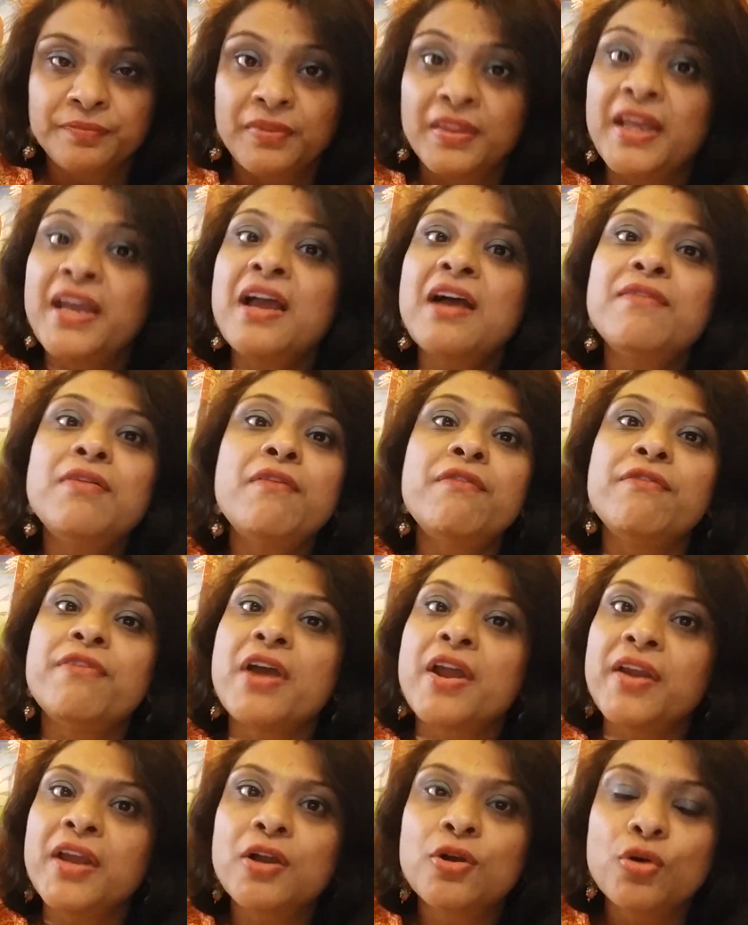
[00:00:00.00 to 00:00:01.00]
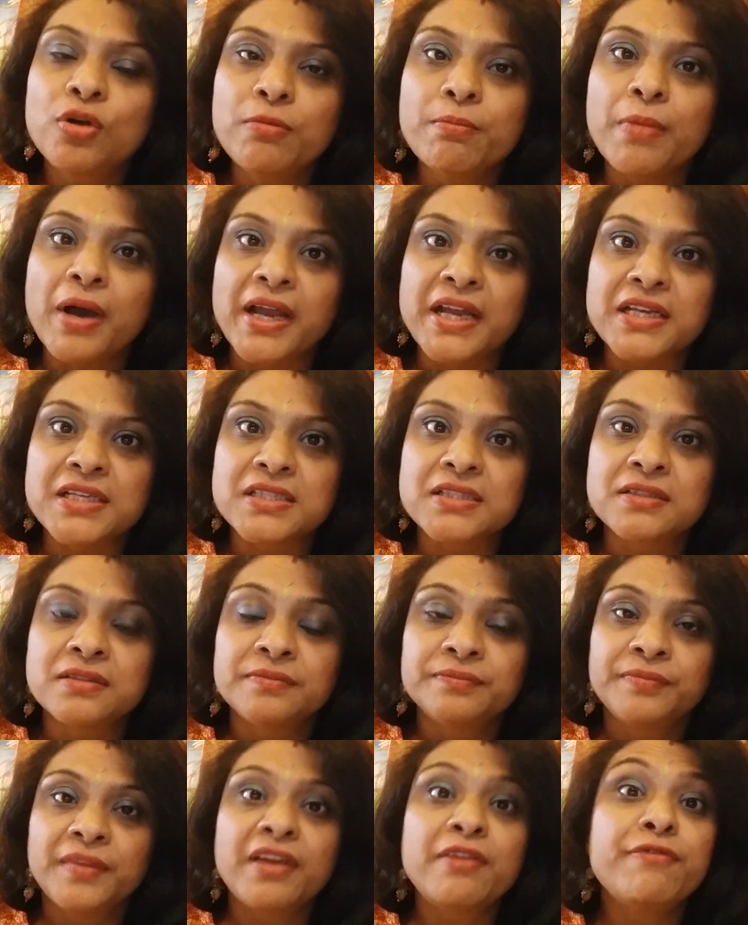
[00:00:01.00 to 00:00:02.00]
They have a very good mind.
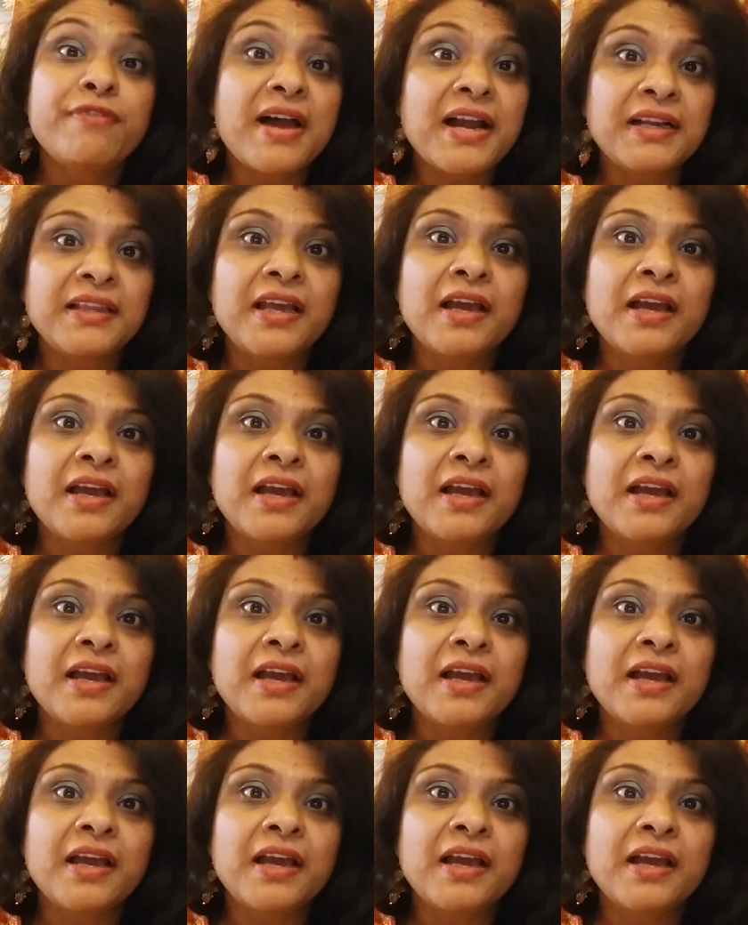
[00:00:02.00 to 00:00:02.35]
In fact,